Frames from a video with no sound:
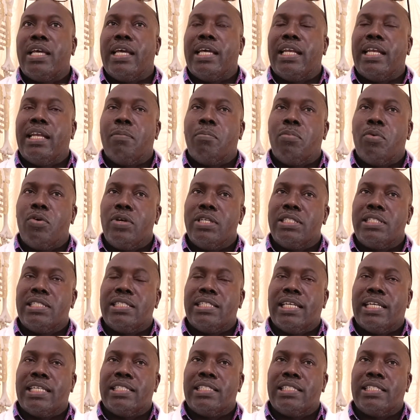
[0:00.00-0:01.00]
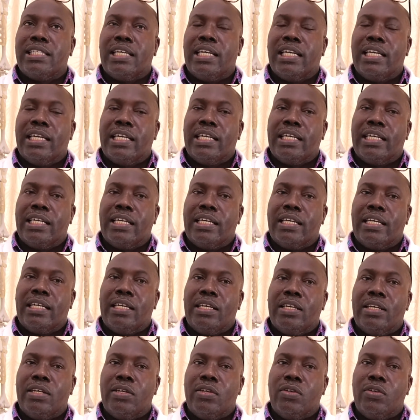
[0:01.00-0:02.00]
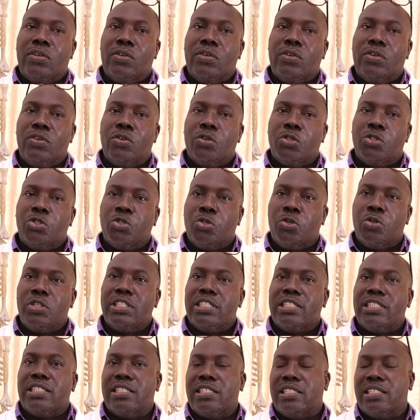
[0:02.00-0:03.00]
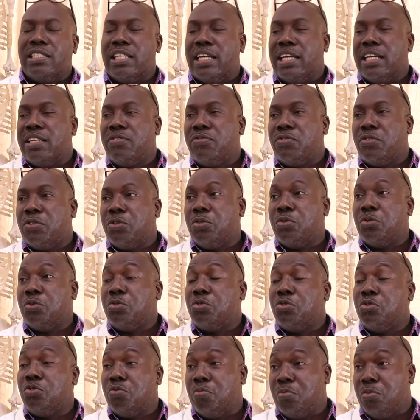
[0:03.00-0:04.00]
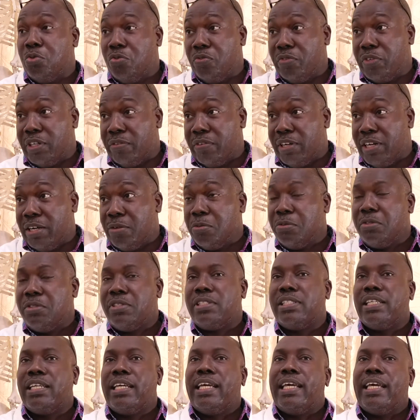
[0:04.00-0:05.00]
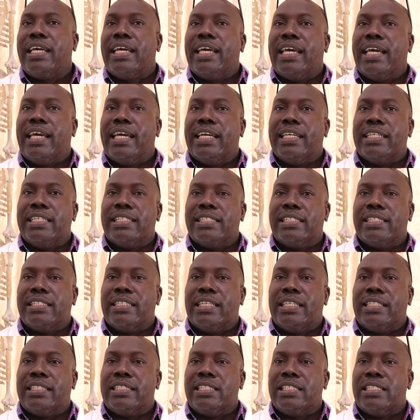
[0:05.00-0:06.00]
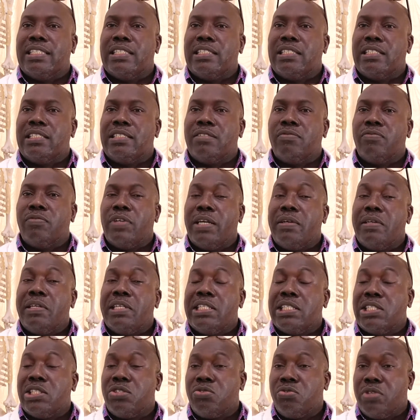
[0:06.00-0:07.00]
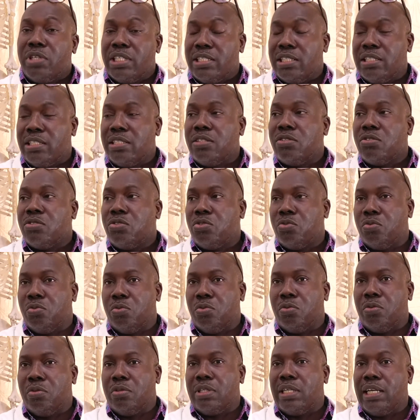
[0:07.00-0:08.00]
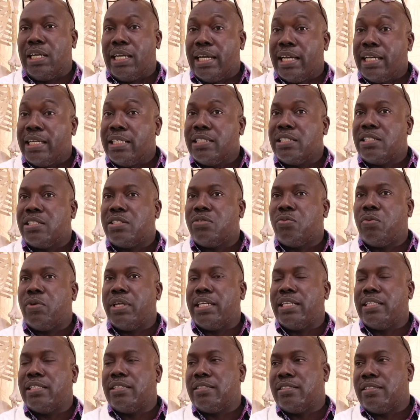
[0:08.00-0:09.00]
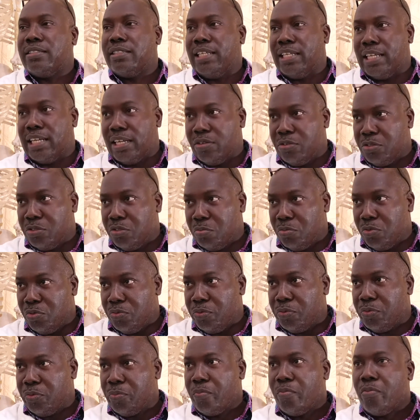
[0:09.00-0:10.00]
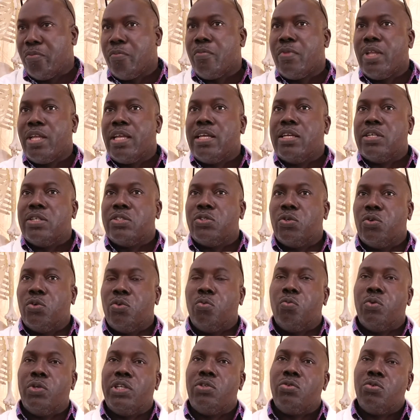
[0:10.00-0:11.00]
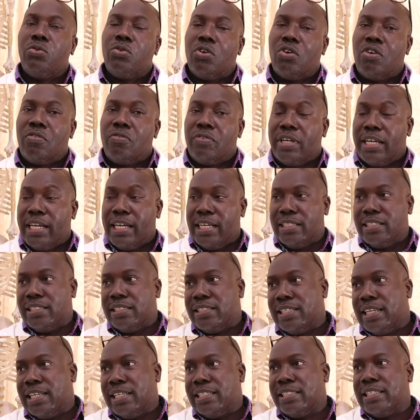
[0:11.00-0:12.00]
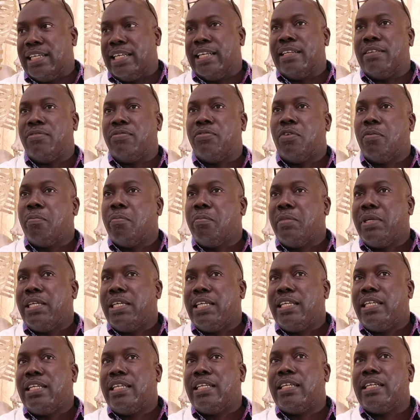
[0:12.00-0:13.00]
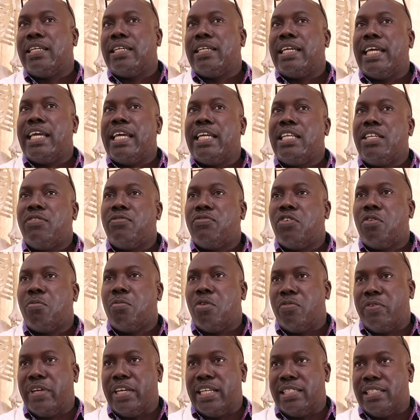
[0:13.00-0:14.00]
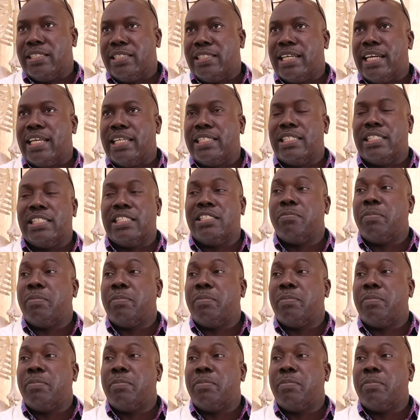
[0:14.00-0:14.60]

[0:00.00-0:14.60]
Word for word: The point is that the your joint is designed for you to move around, and it is very distressing to clients when they cannot move. So we do offer exercise, and for me, any form of exercise is